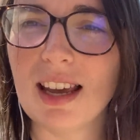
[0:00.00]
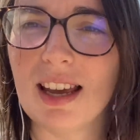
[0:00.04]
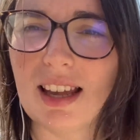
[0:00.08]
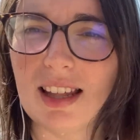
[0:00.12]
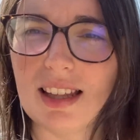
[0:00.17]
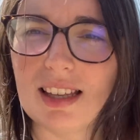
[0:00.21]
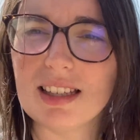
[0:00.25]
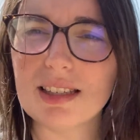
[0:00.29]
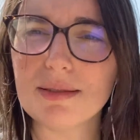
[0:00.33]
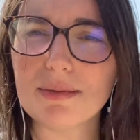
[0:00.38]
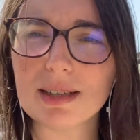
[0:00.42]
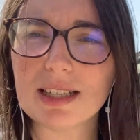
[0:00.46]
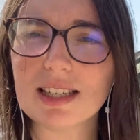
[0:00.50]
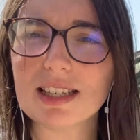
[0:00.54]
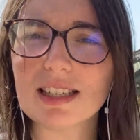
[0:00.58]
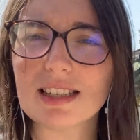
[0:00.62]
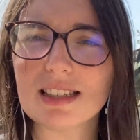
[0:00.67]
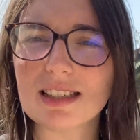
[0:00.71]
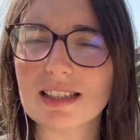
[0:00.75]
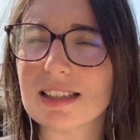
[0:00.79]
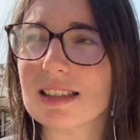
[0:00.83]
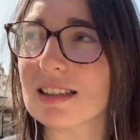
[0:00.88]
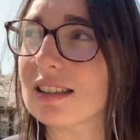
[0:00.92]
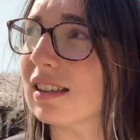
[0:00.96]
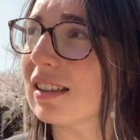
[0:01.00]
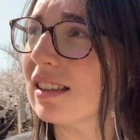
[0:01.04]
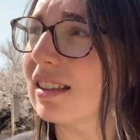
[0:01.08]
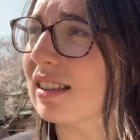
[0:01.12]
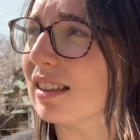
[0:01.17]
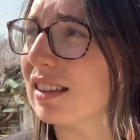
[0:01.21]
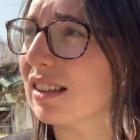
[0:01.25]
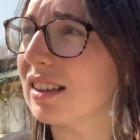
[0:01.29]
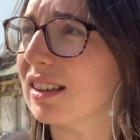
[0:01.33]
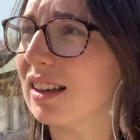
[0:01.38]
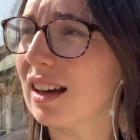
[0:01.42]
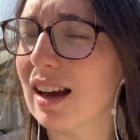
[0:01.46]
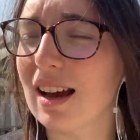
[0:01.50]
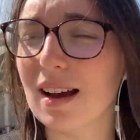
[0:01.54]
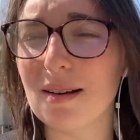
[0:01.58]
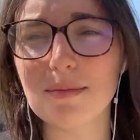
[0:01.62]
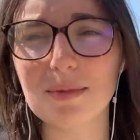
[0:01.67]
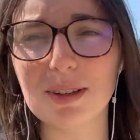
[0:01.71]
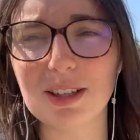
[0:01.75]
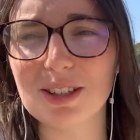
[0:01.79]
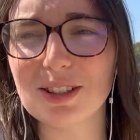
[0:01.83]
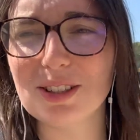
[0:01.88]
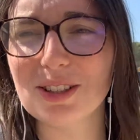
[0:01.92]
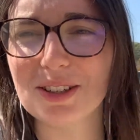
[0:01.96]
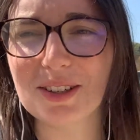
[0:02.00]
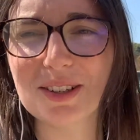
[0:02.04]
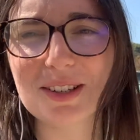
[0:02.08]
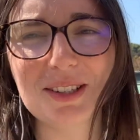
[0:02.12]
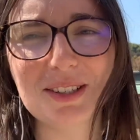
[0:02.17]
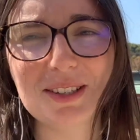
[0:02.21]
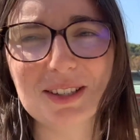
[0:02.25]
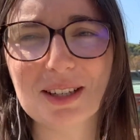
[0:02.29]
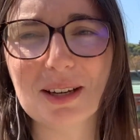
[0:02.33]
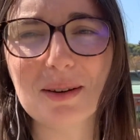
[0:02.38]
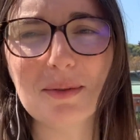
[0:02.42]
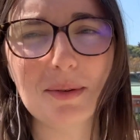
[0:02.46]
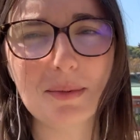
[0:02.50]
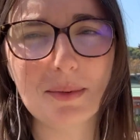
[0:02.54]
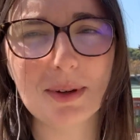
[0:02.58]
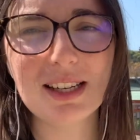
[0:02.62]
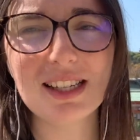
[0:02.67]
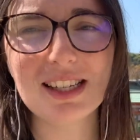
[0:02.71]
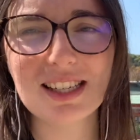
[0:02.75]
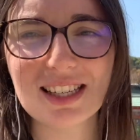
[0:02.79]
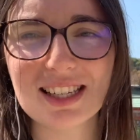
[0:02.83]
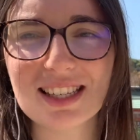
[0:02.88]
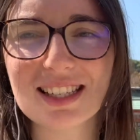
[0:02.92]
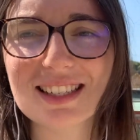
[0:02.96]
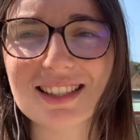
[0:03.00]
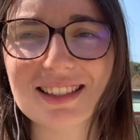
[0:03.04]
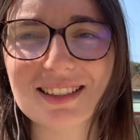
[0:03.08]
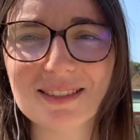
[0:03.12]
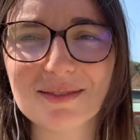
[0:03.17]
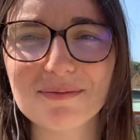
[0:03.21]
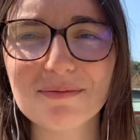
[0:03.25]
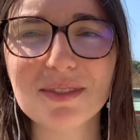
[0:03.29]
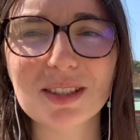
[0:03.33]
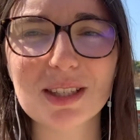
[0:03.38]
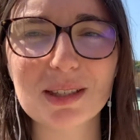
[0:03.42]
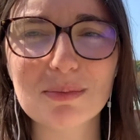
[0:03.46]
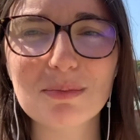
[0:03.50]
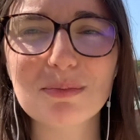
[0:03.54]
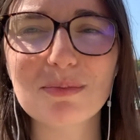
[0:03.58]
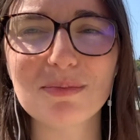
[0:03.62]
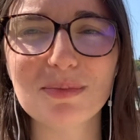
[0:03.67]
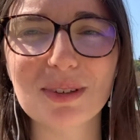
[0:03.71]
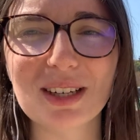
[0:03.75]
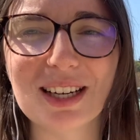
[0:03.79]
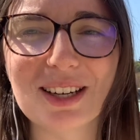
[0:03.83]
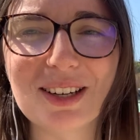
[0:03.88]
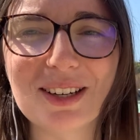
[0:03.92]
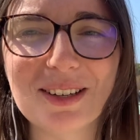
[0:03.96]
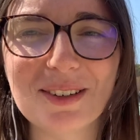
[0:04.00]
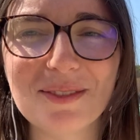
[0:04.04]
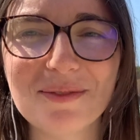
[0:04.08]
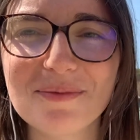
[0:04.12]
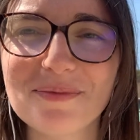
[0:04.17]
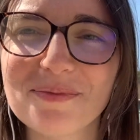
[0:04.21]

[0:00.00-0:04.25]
this place is, I'm gonna show you some images. It's pretty good.